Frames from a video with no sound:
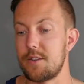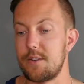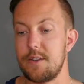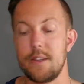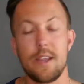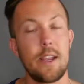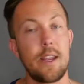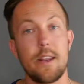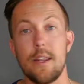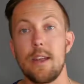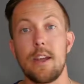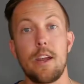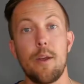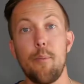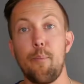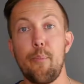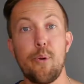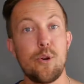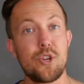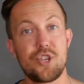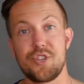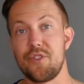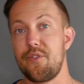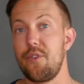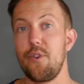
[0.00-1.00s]
they, they can
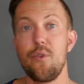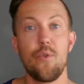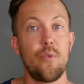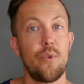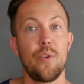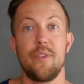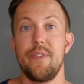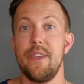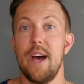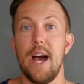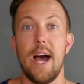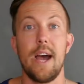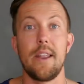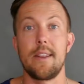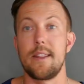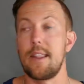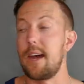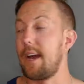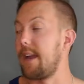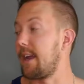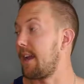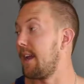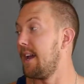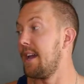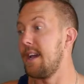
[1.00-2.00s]
push through with that.
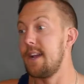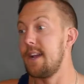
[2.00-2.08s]
Like,